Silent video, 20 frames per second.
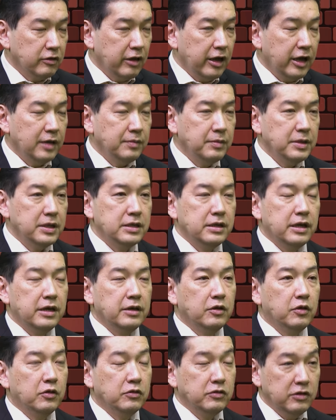climate
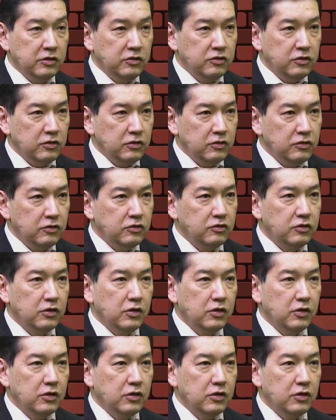and conditions.